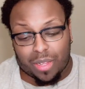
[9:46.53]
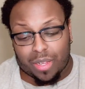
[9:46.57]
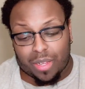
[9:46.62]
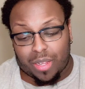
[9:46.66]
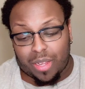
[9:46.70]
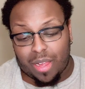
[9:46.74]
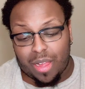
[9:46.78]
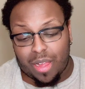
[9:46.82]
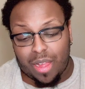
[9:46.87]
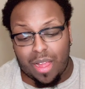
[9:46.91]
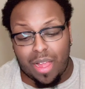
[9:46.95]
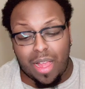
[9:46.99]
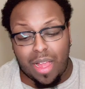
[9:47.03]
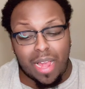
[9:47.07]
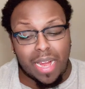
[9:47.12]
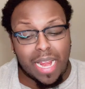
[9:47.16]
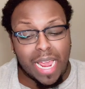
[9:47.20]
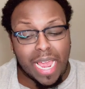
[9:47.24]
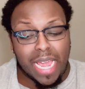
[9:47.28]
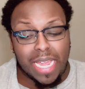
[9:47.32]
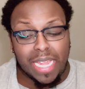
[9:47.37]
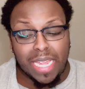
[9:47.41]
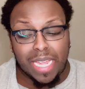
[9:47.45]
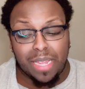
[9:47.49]

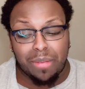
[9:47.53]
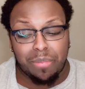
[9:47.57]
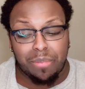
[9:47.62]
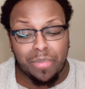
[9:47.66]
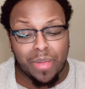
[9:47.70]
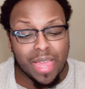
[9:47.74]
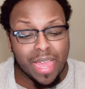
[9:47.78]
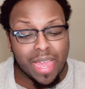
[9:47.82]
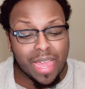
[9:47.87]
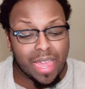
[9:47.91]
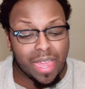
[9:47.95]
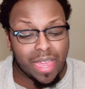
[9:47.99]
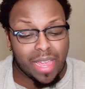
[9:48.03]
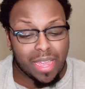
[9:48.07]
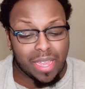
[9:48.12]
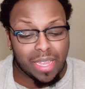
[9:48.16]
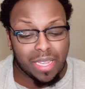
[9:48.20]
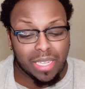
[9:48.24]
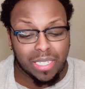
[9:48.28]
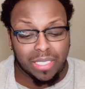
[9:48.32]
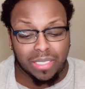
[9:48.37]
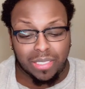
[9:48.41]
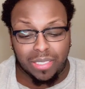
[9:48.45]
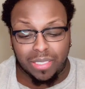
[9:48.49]
Heartache and
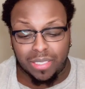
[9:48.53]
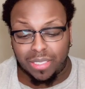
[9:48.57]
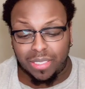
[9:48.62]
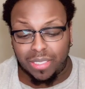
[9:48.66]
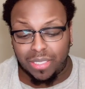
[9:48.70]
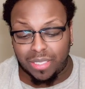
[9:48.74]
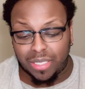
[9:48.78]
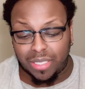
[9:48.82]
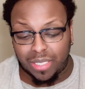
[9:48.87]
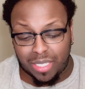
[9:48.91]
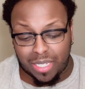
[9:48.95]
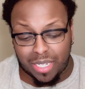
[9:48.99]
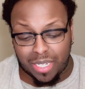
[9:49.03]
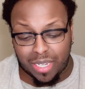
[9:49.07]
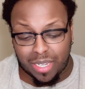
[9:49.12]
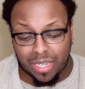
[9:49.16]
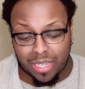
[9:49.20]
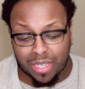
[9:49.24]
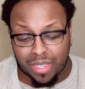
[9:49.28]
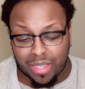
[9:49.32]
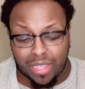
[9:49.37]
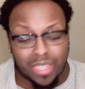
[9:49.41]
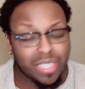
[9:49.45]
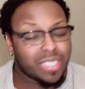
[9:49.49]
pain.
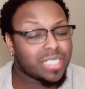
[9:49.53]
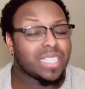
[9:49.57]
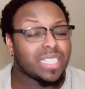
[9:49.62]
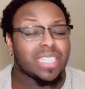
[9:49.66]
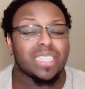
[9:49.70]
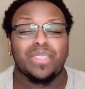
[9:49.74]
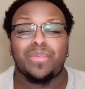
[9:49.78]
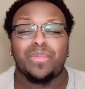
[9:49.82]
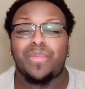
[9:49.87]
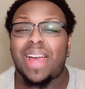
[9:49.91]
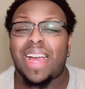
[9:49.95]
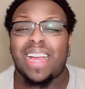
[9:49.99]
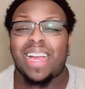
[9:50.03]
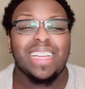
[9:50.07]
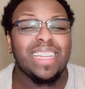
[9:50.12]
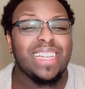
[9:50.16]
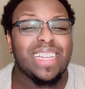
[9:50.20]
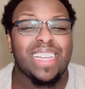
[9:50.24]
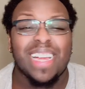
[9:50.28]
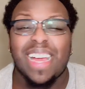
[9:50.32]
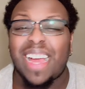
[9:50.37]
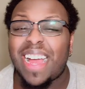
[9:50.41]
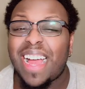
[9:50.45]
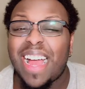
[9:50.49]
This is my
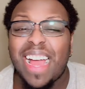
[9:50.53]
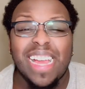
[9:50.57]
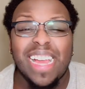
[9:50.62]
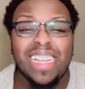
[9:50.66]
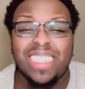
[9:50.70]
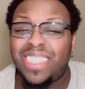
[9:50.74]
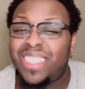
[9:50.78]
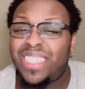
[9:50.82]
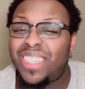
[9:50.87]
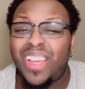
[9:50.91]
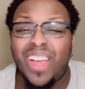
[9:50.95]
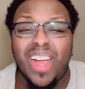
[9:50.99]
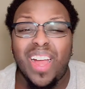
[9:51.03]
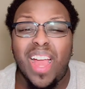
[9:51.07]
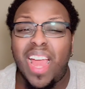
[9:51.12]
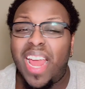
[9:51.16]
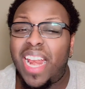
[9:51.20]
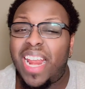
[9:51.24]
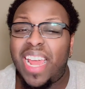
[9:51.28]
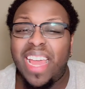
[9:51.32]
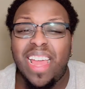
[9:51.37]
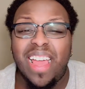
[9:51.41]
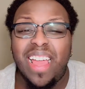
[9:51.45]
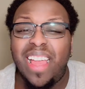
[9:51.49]

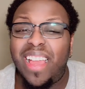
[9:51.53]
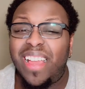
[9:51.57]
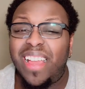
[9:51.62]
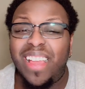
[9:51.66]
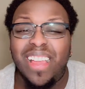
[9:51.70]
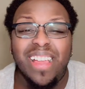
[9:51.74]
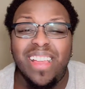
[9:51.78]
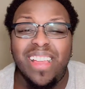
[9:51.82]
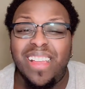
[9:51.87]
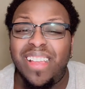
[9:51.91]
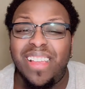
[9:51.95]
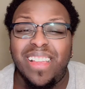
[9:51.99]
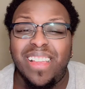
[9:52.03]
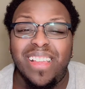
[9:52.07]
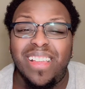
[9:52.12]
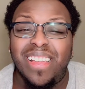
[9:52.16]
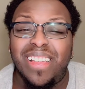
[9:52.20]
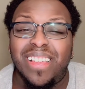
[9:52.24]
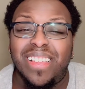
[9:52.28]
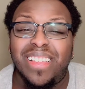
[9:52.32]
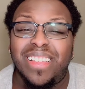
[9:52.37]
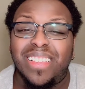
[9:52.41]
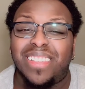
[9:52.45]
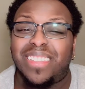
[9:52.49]

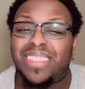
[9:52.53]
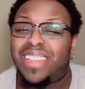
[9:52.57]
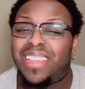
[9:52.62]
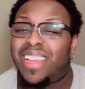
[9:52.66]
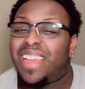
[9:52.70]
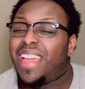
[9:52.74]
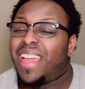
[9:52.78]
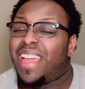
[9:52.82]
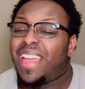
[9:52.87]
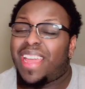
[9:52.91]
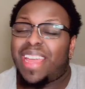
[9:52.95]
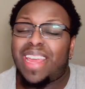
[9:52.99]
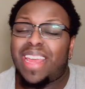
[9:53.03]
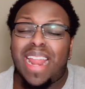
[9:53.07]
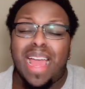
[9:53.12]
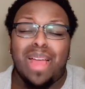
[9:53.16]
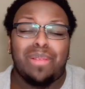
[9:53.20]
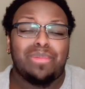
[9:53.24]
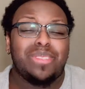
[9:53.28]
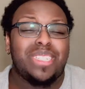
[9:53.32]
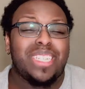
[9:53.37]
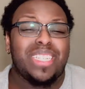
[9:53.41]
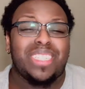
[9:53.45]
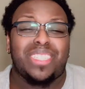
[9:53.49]
goddaughter, and
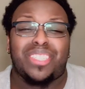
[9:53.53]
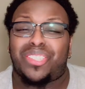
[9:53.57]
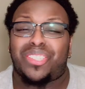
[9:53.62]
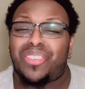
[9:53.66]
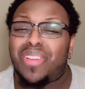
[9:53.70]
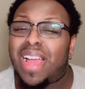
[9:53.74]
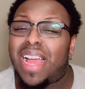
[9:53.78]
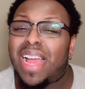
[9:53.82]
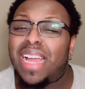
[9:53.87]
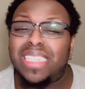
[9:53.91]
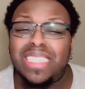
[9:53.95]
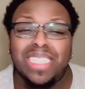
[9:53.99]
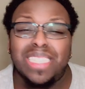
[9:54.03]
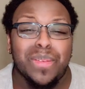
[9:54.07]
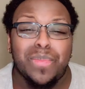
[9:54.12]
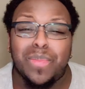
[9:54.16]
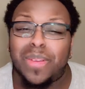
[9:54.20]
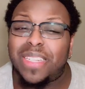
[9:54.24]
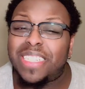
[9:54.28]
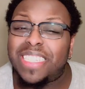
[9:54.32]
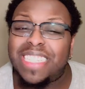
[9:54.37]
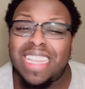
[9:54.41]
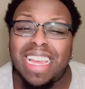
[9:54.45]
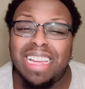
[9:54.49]
I'm just trying to
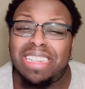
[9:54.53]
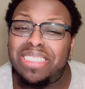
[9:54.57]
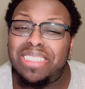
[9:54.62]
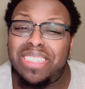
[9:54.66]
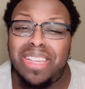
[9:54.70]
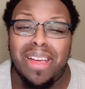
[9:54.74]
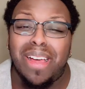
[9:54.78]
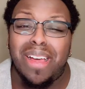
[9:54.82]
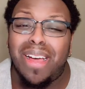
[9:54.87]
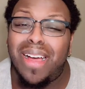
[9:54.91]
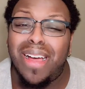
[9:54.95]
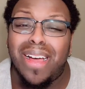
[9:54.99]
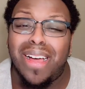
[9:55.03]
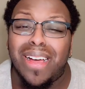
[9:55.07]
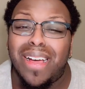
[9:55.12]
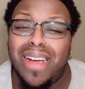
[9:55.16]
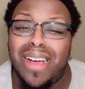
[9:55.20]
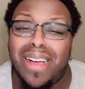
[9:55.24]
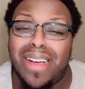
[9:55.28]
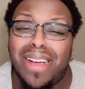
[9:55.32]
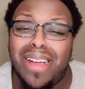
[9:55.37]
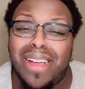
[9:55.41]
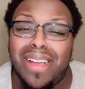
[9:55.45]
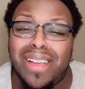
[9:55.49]
protect her
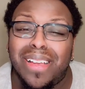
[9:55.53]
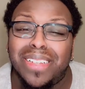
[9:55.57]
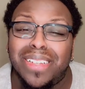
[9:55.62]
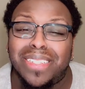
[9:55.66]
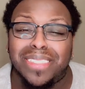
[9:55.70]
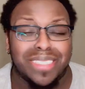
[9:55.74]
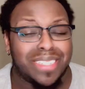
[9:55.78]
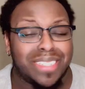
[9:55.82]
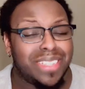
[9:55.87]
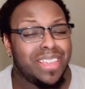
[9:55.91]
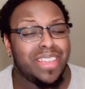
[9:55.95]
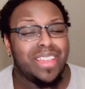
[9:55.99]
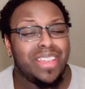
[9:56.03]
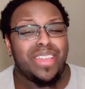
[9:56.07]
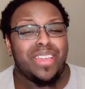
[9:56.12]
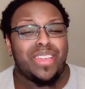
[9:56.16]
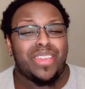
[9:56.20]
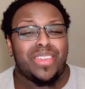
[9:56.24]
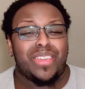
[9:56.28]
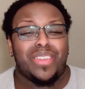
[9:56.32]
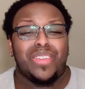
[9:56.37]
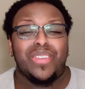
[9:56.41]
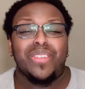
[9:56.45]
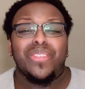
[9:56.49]
heart.
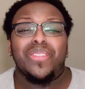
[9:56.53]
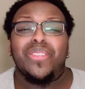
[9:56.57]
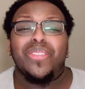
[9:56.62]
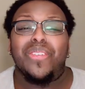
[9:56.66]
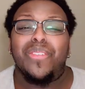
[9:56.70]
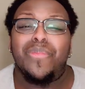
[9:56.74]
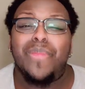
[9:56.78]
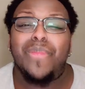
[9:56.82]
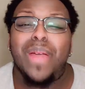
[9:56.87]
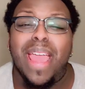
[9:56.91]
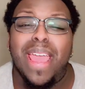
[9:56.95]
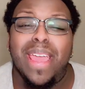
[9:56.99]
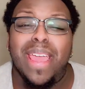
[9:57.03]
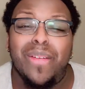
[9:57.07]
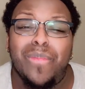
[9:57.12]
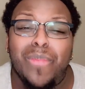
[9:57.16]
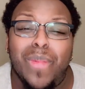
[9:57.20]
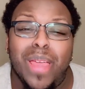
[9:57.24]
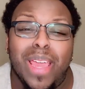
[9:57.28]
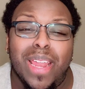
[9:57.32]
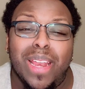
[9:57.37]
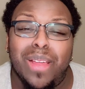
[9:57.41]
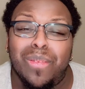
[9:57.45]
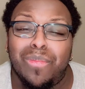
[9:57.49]
You may have
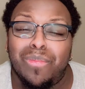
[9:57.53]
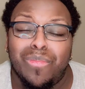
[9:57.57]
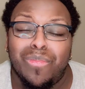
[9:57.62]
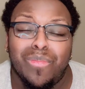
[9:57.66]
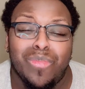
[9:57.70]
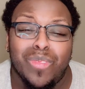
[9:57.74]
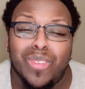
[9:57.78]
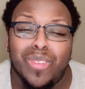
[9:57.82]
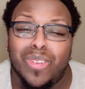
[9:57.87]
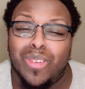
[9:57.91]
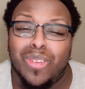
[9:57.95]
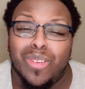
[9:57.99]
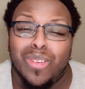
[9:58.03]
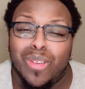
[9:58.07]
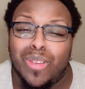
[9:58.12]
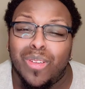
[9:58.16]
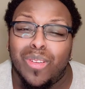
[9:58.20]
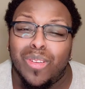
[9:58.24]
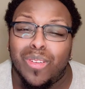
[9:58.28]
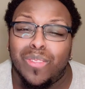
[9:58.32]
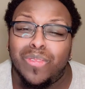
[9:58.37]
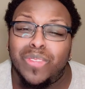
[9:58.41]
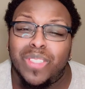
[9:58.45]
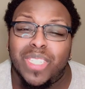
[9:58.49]
been a
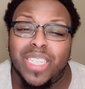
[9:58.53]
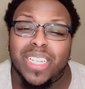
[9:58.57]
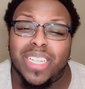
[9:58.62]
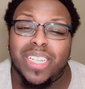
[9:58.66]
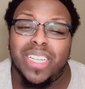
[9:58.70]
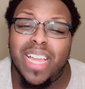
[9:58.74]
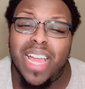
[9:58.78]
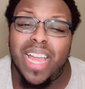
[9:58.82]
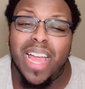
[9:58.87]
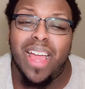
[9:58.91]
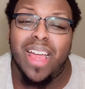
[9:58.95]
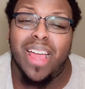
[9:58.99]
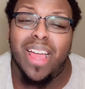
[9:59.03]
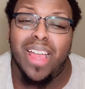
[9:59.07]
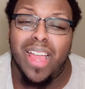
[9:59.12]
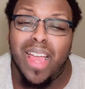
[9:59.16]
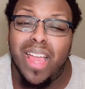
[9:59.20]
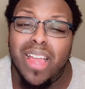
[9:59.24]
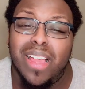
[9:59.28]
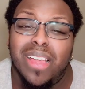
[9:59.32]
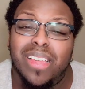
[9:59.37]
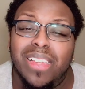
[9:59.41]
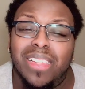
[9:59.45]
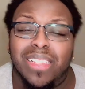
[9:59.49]
move to
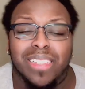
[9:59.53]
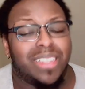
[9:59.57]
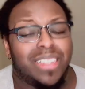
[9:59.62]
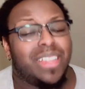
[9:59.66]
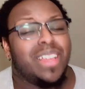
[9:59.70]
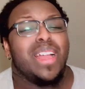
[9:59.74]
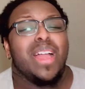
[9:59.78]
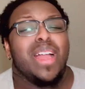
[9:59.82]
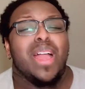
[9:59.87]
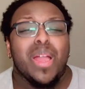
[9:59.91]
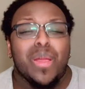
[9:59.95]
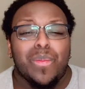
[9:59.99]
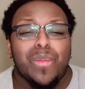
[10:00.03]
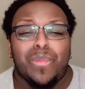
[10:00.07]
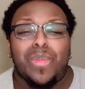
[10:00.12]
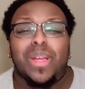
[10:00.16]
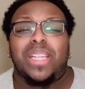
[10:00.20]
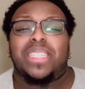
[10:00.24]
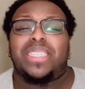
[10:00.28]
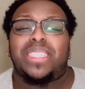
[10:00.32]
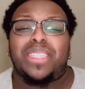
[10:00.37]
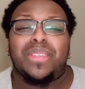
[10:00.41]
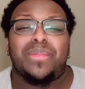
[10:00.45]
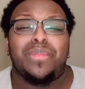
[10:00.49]
her,
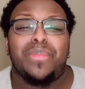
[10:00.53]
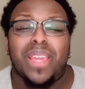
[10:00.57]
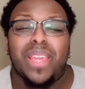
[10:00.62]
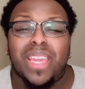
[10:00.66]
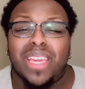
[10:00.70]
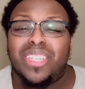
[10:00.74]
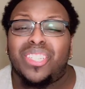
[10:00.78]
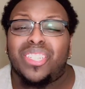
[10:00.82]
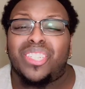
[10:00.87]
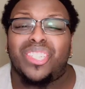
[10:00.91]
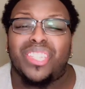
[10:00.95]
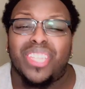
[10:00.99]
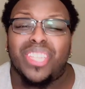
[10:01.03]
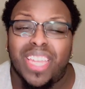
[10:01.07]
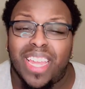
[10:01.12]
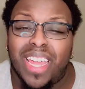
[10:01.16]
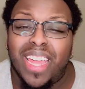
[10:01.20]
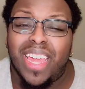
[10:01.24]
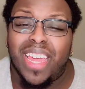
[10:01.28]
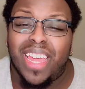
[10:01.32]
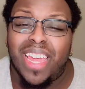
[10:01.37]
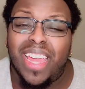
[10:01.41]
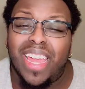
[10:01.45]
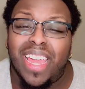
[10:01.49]
But to me,
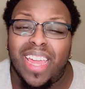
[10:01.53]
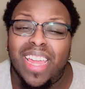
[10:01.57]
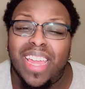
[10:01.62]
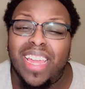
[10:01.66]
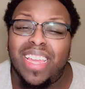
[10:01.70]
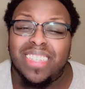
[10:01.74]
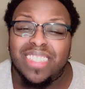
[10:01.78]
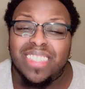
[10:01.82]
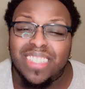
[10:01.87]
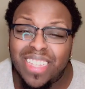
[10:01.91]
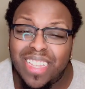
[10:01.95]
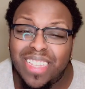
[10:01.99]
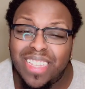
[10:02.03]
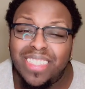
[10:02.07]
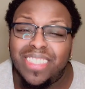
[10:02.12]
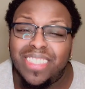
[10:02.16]
she's the